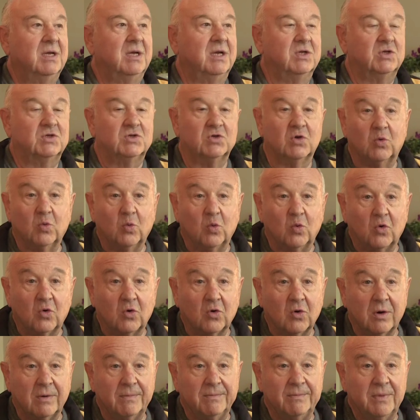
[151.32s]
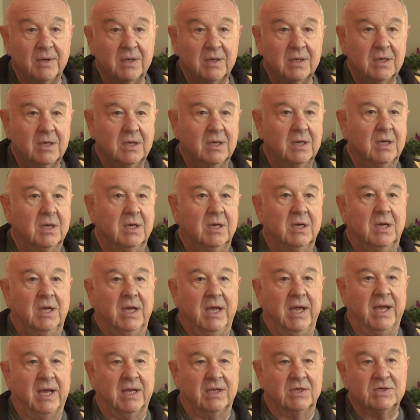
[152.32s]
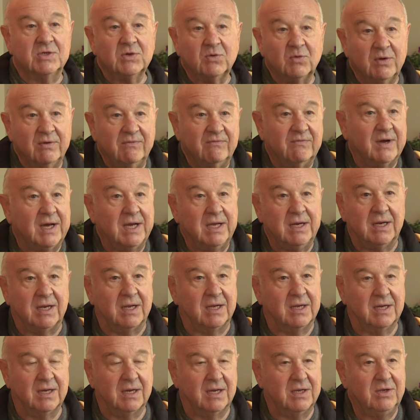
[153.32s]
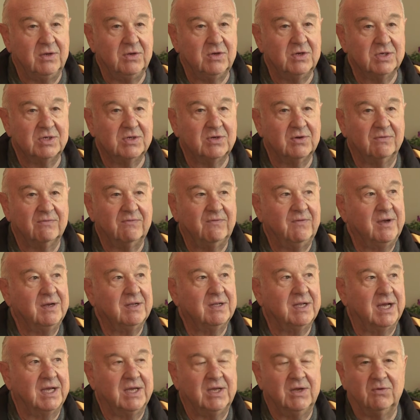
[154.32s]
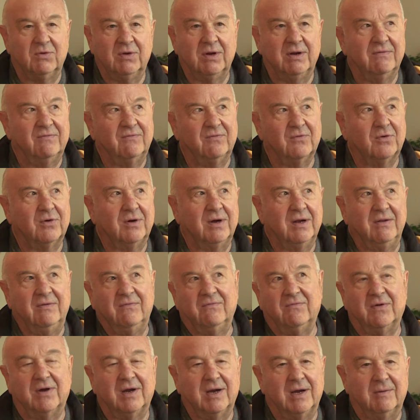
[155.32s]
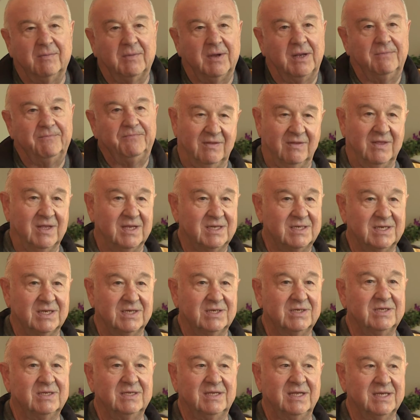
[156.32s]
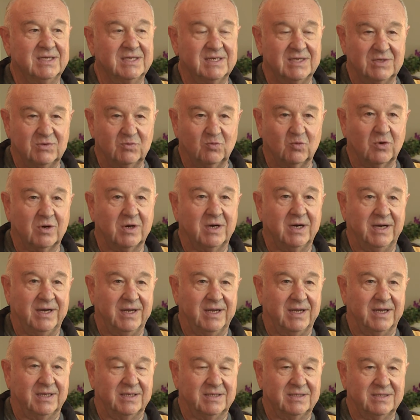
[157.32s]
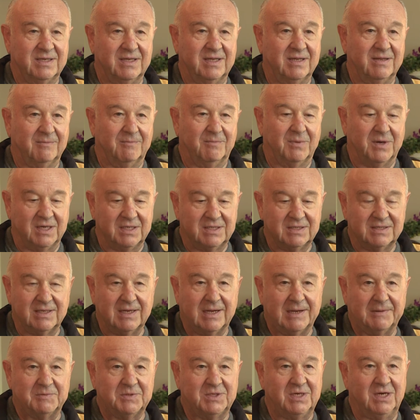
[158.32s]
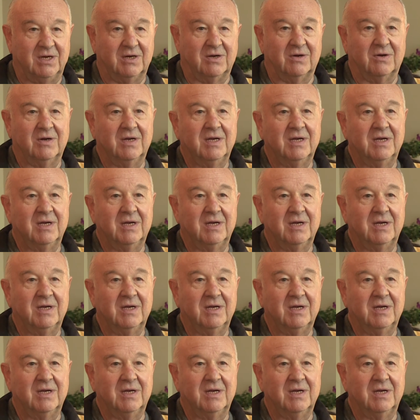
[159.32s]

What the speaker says: so warm, and so inviting. You just don't feel like you're in a foreign environment. This is where it ends. The buck stops here.